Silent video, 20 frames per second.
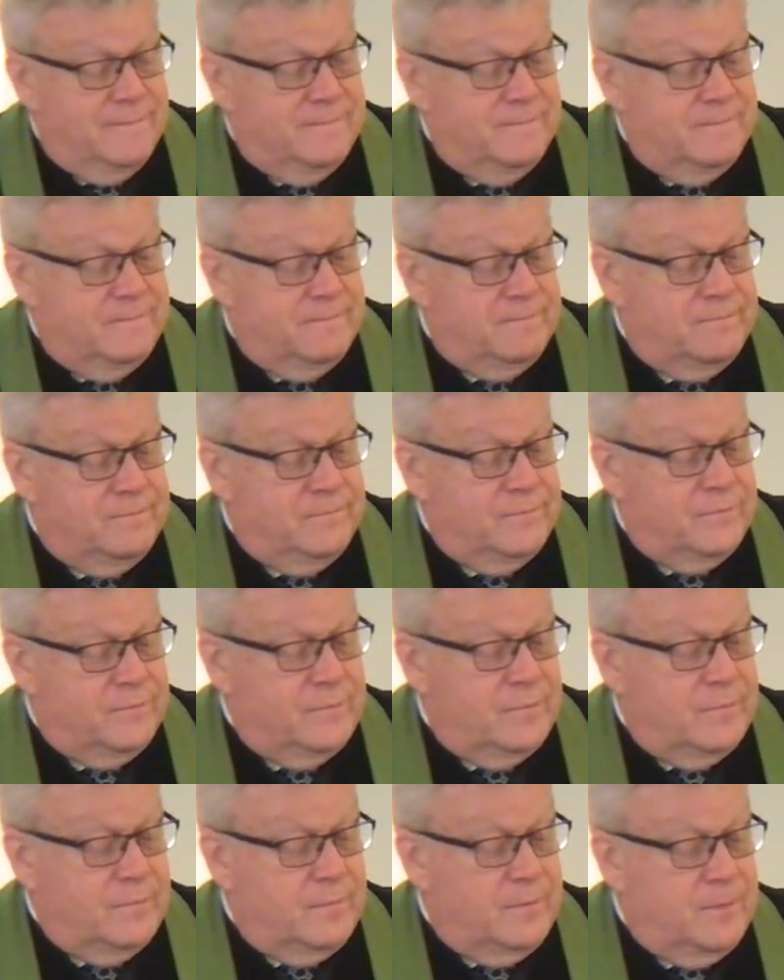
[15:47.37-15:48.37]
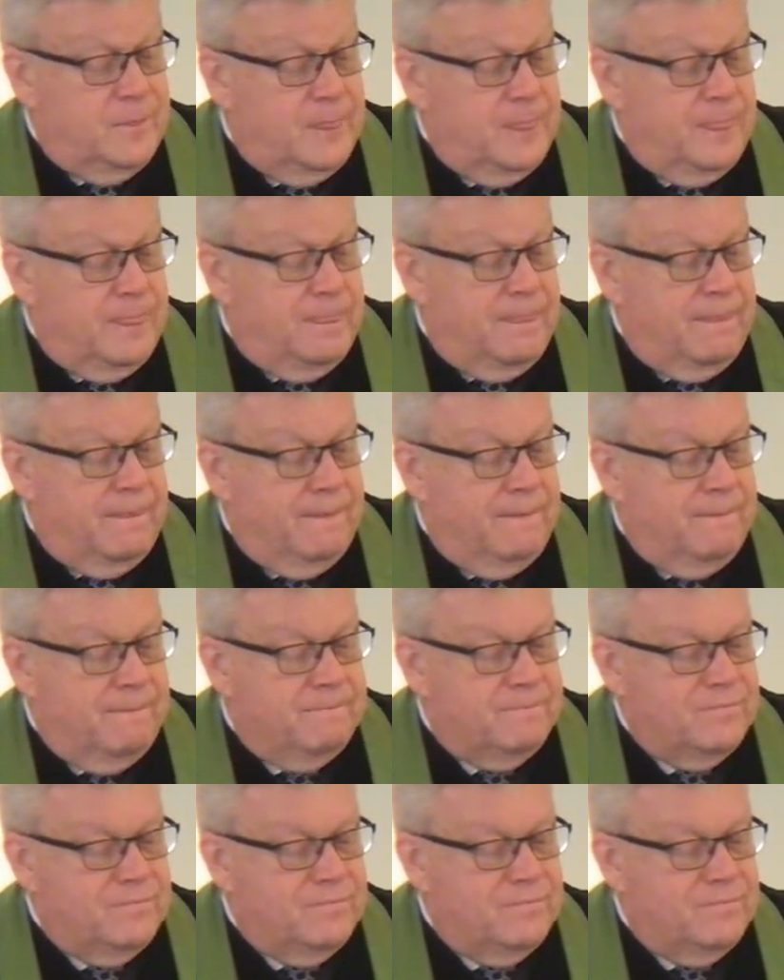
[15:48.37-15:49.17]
Nobody speaks.